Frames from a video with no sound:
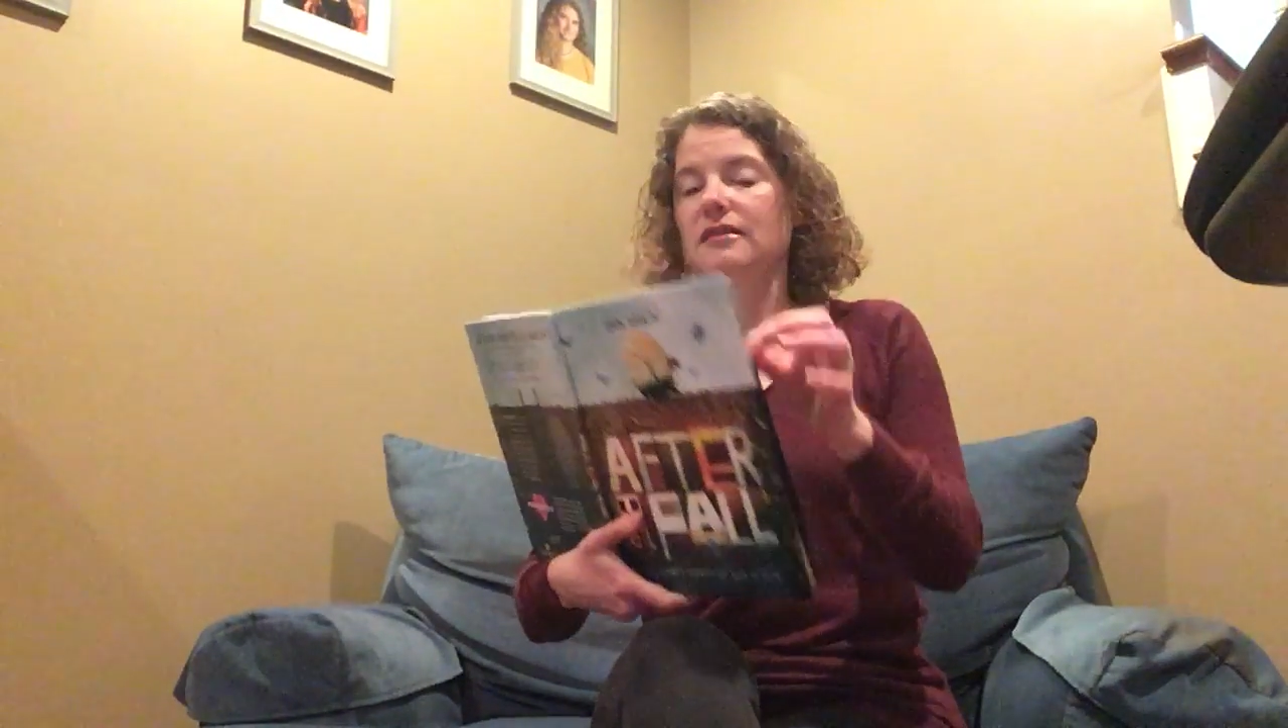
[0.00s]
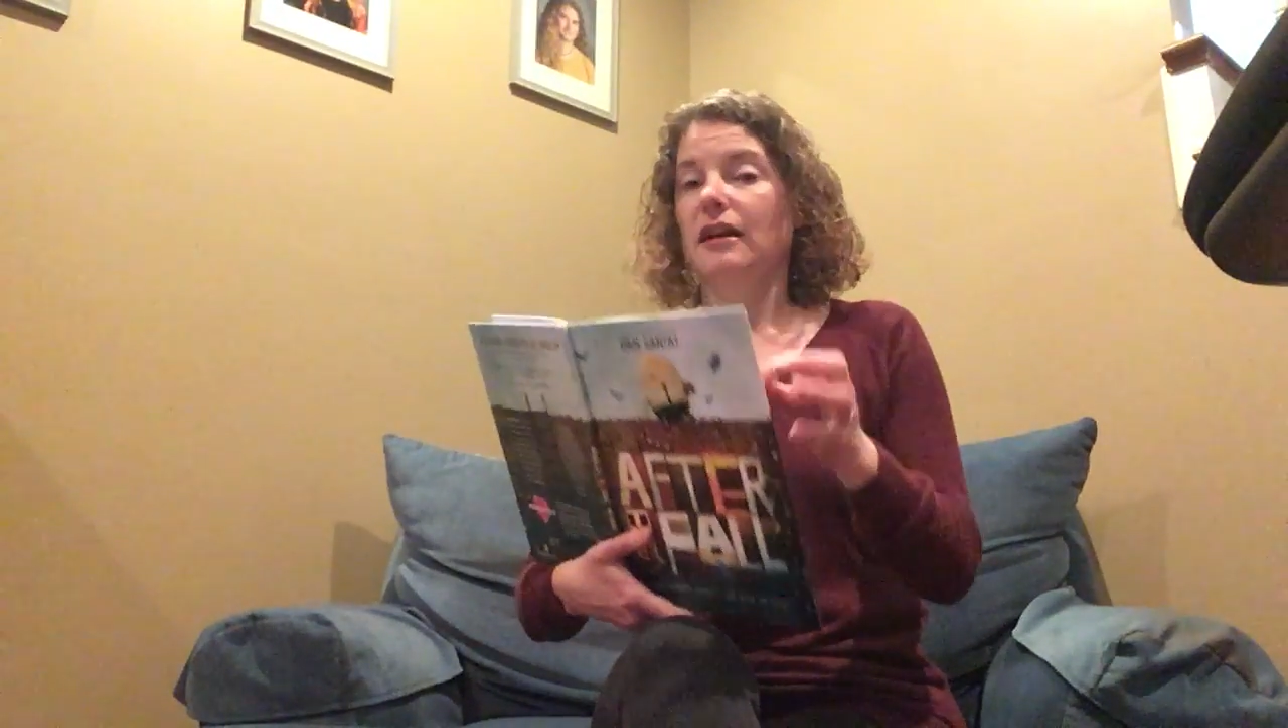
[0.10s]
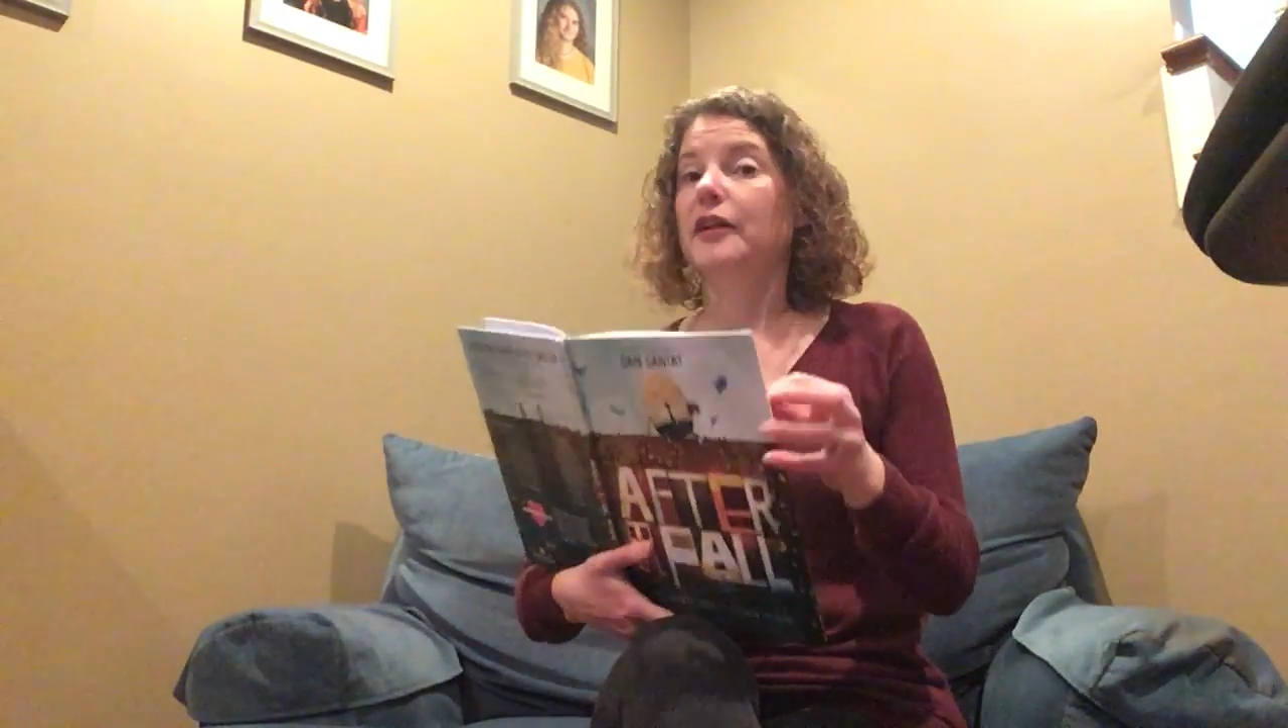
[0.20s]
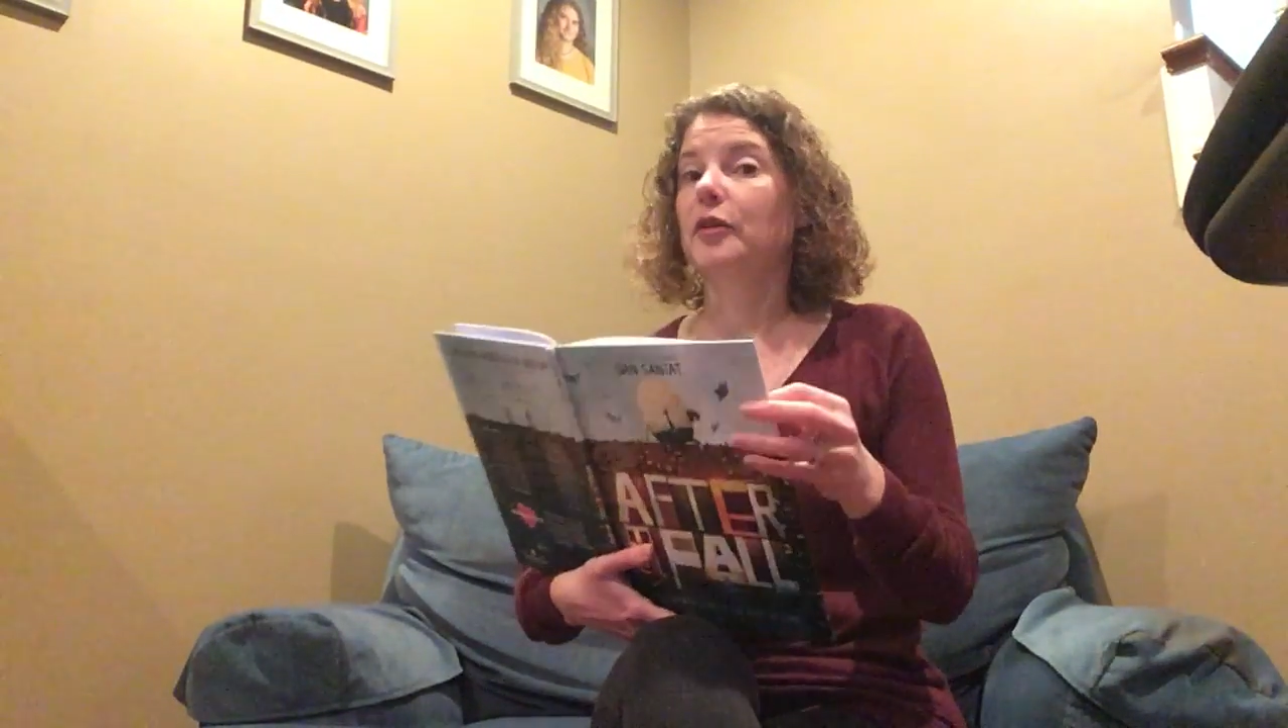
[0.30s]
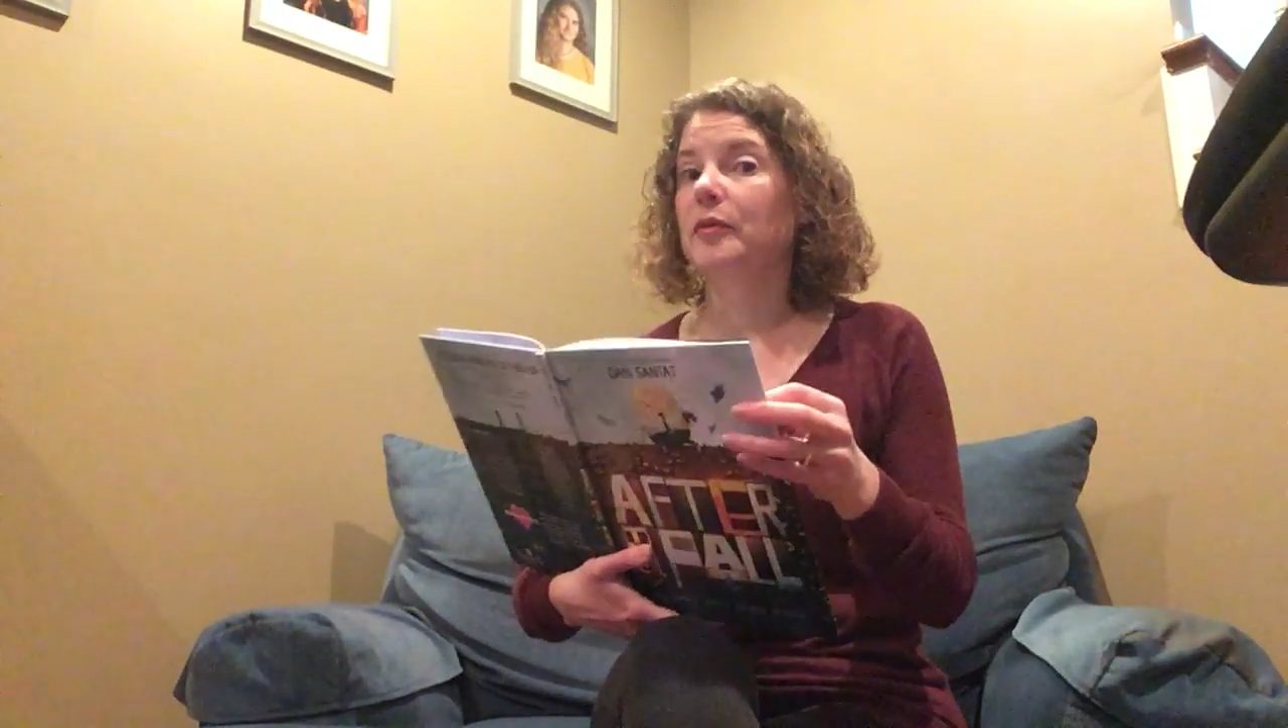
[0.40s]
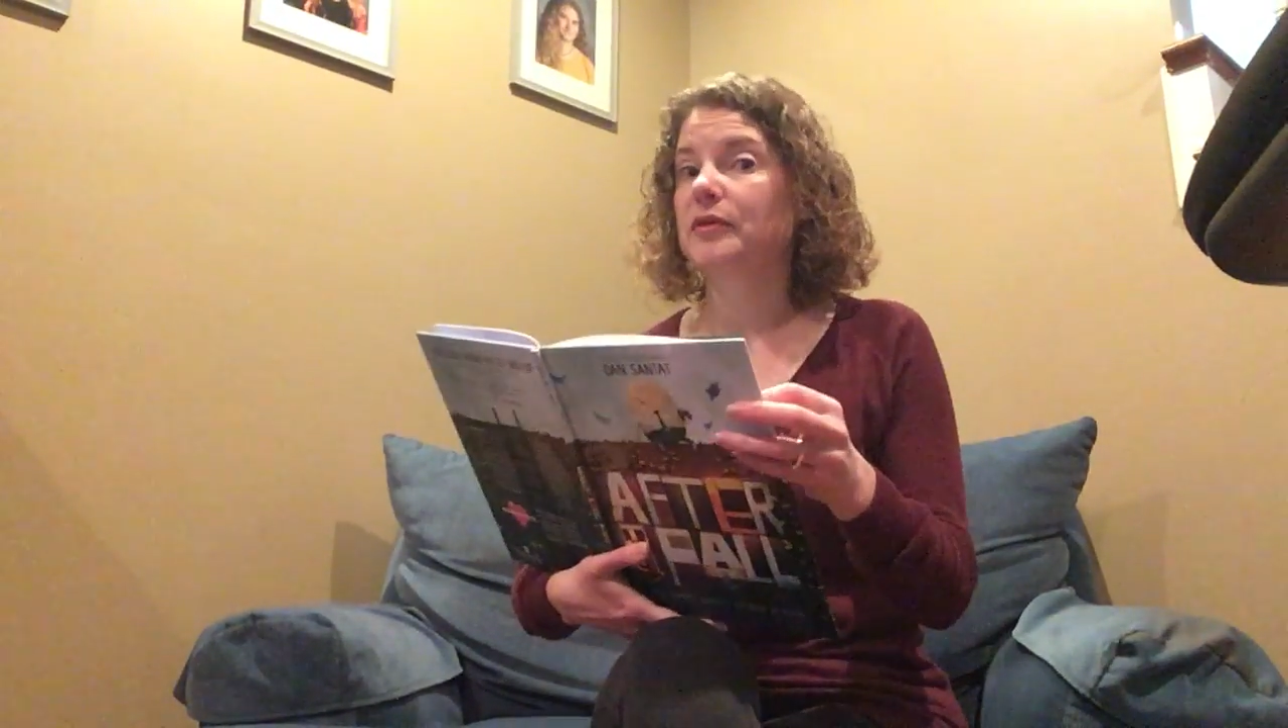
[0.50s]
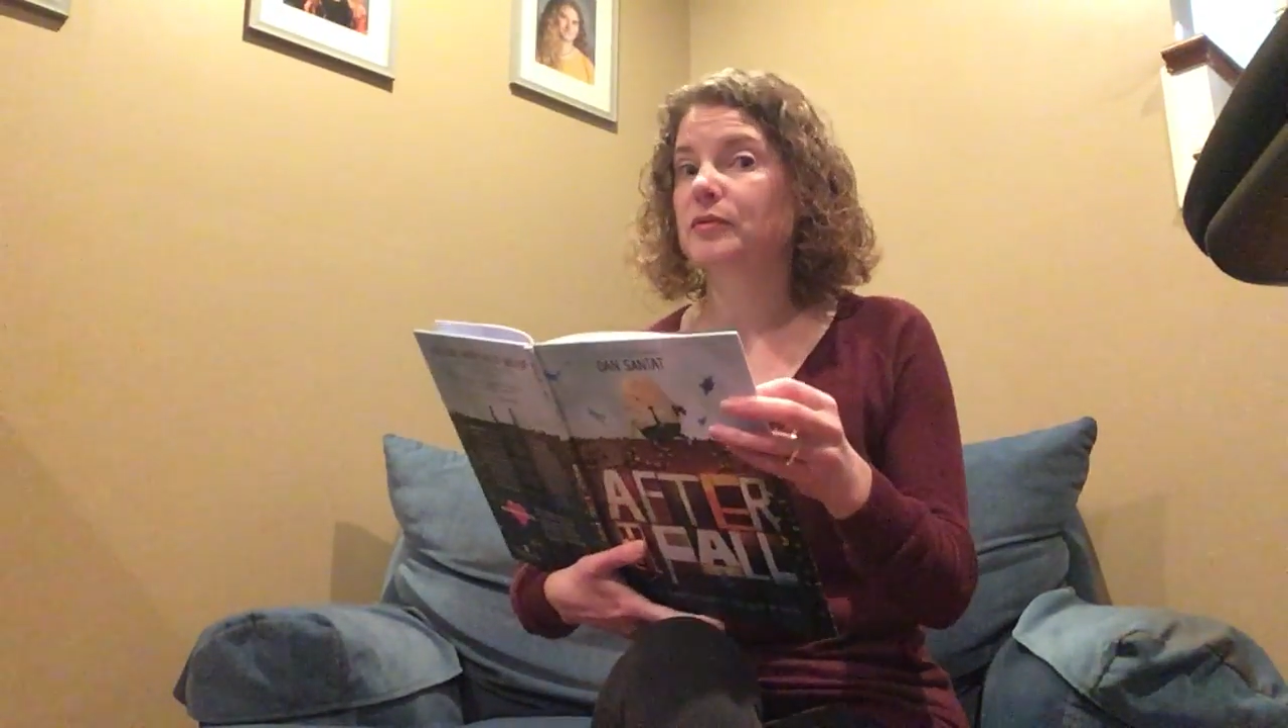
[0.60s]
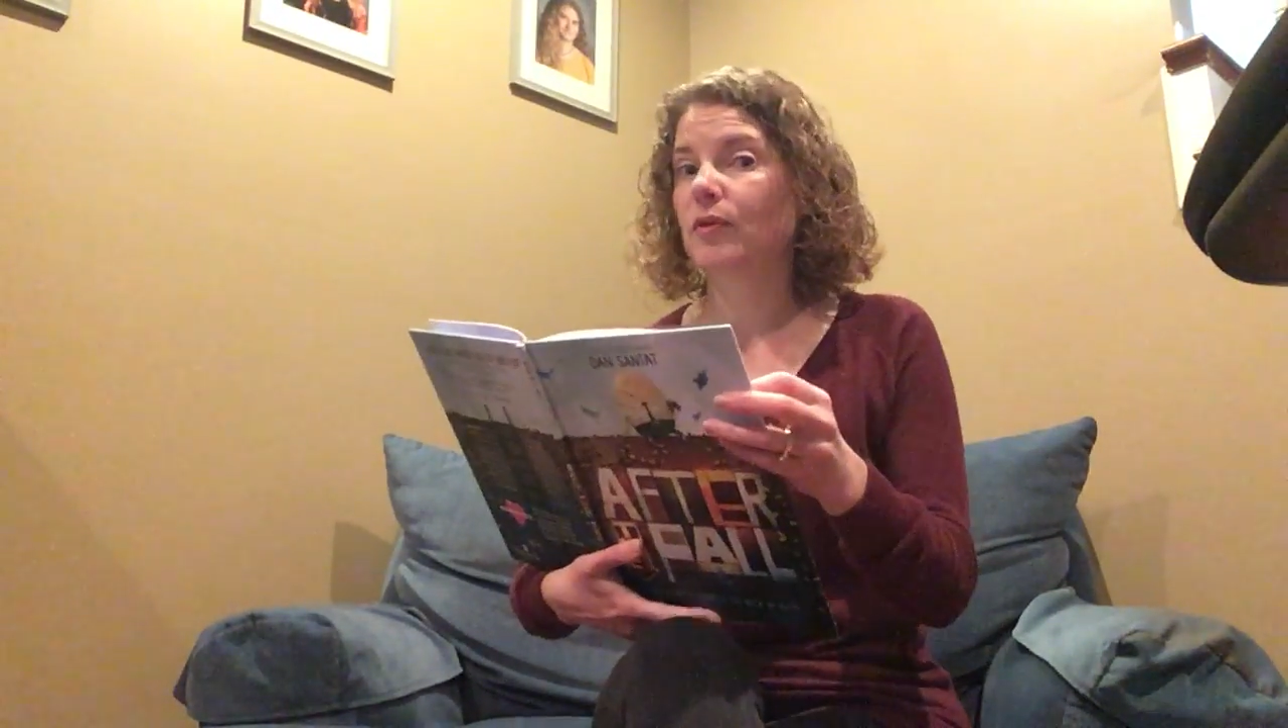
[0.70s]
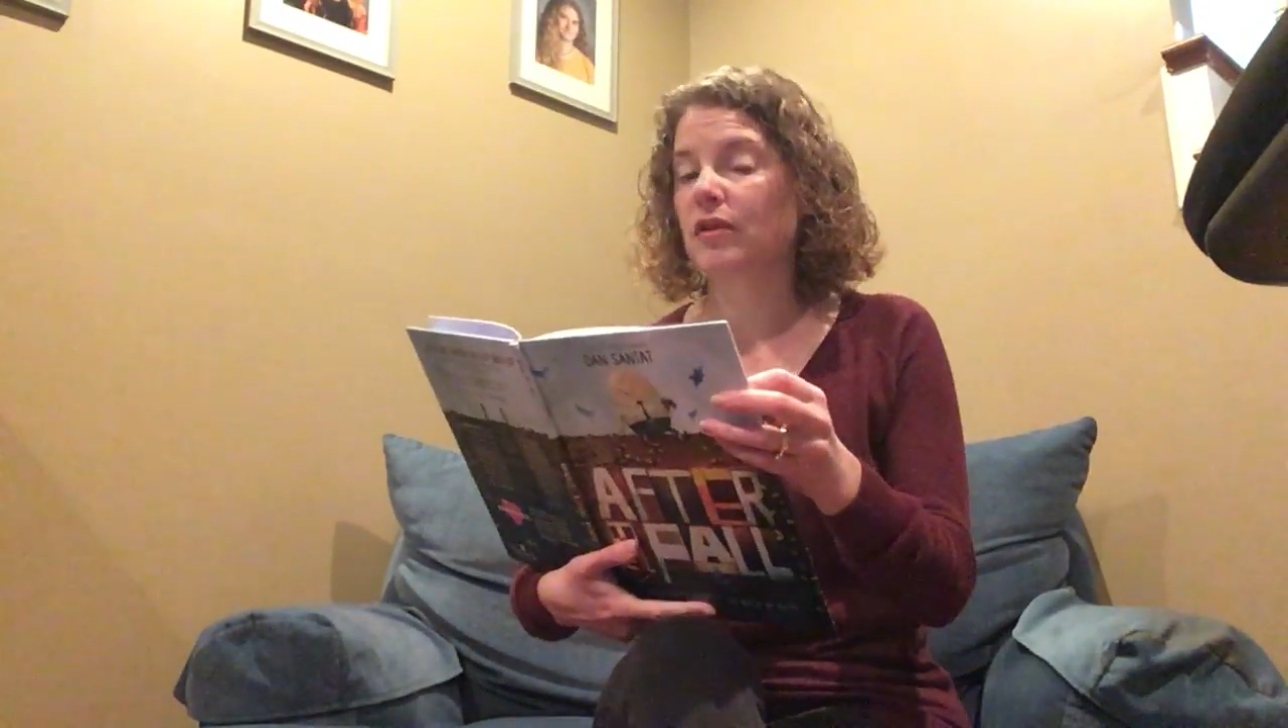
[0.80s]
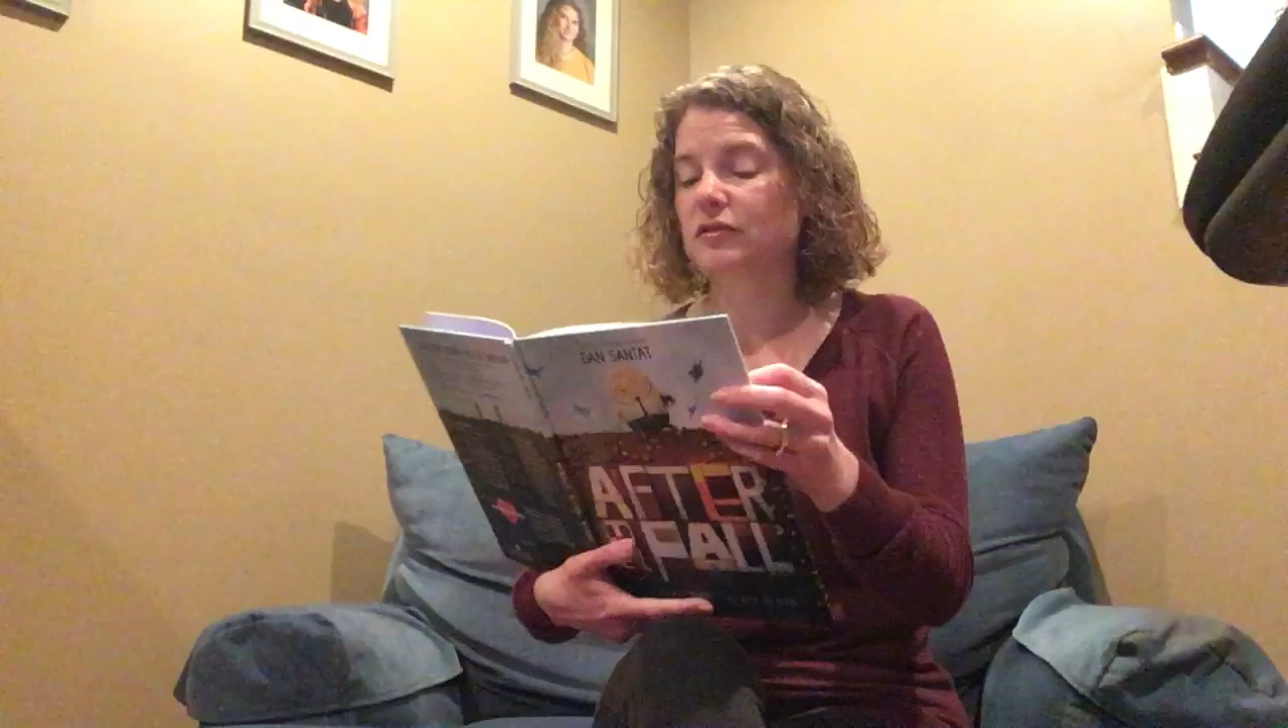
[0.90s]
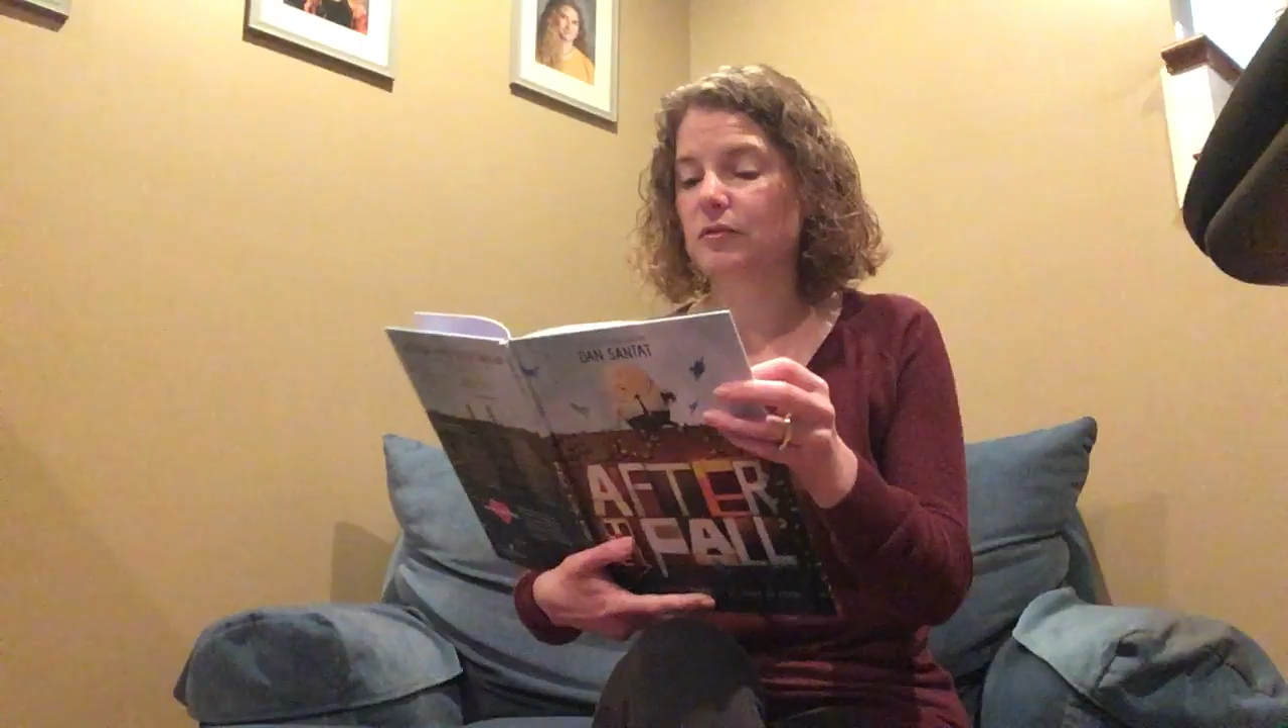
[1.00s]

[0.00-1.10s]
I almost walked